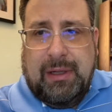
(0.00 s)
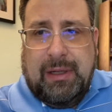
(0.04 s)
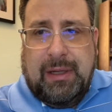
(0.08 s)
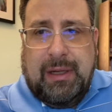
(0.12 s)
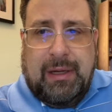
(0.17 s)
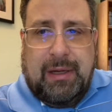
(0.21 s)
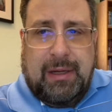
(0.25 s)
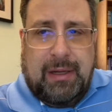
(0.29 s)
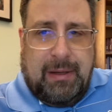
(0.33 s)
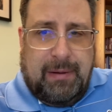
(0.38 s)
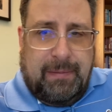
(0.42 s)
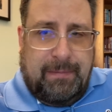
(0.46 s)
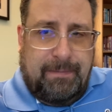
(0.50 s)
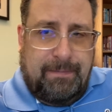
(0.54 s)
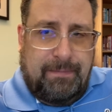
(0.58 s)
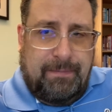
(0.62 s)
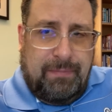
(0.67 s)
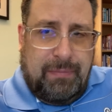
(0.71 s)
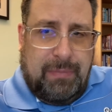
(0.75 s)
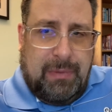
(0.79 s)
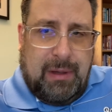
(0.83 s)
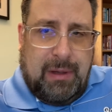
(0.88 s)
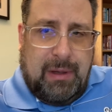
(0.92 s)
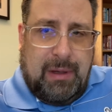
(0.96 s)
in him.
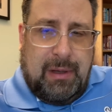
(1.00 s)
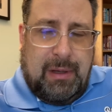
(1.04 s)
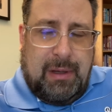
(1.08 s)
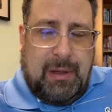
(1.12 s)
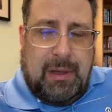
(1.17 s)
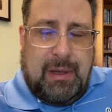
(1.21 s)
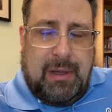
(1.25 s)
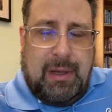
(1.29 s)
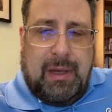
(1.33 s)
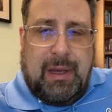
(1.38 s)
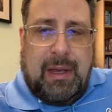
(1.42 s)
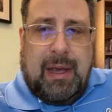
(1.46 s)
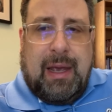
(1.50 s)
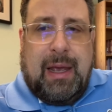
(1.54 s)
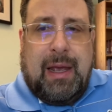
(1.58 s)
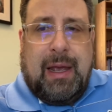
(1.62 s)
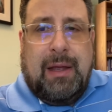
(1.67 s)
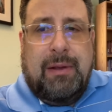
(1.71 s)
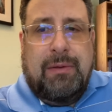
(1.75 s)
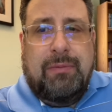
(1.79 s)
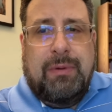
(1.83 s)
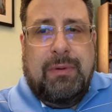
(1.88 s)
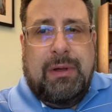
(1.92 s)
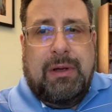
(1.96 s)

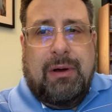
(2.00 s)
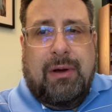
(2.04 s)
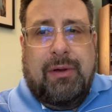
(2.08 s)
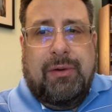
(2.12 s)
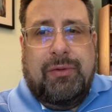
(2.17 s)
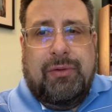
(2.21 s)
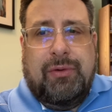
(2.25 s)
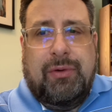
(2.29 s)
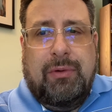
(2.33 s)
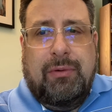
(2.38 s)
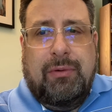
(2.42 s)
And we also